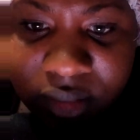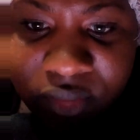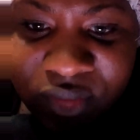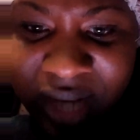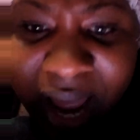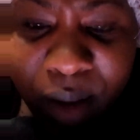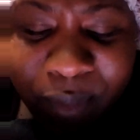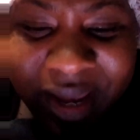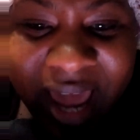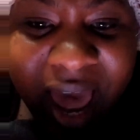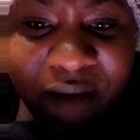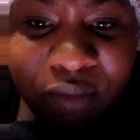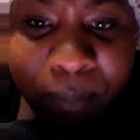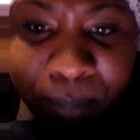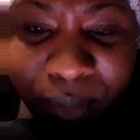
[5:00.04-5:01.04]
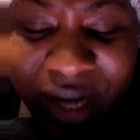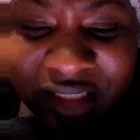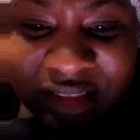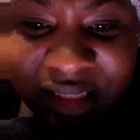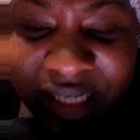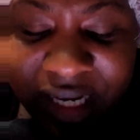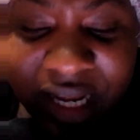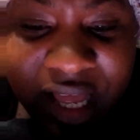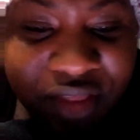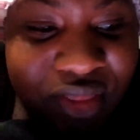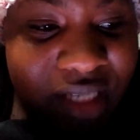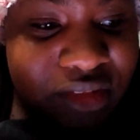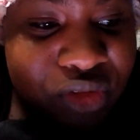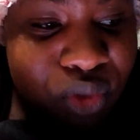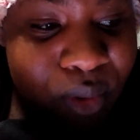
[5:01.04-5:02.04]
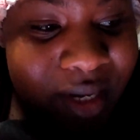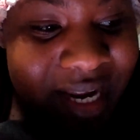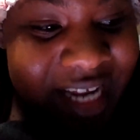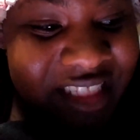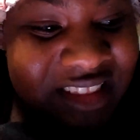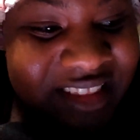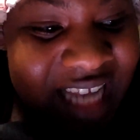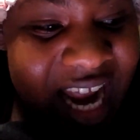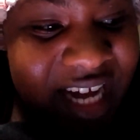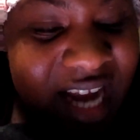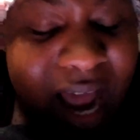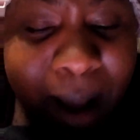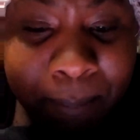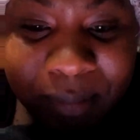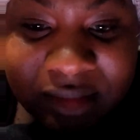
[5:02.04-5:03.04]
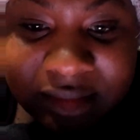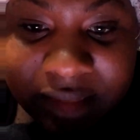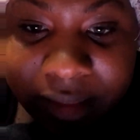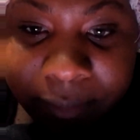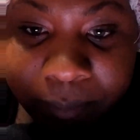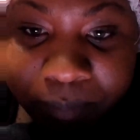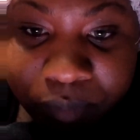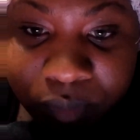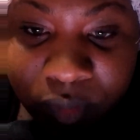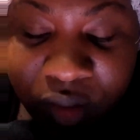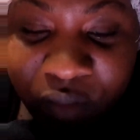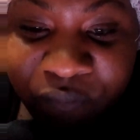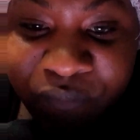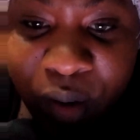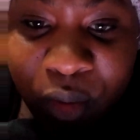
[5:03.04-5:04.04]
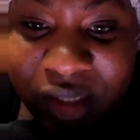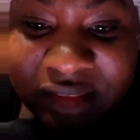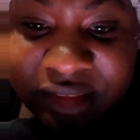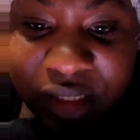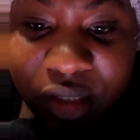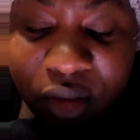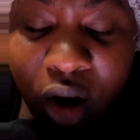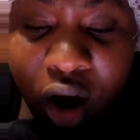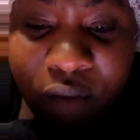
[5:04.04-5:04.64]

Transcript: Now we have a president that's doing the exact opposite, focusing